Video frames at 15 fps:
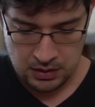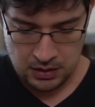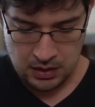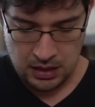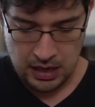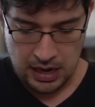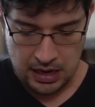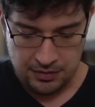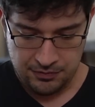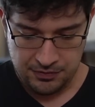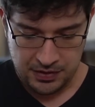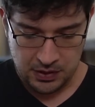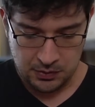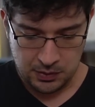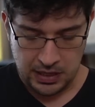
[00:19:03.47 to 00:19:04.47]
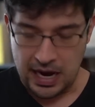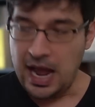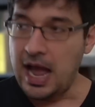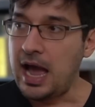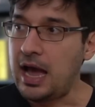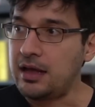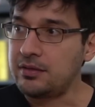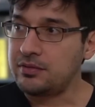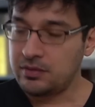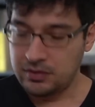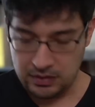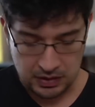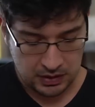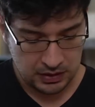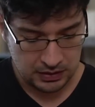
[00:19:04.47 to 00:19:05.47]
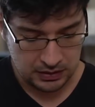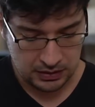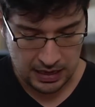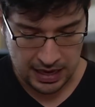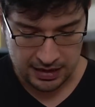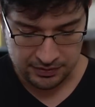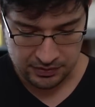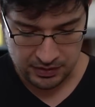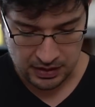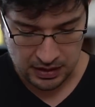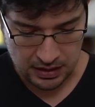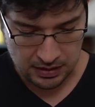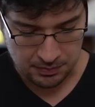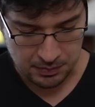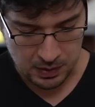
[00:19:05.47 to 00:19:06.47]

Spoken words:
A viewer asked last time,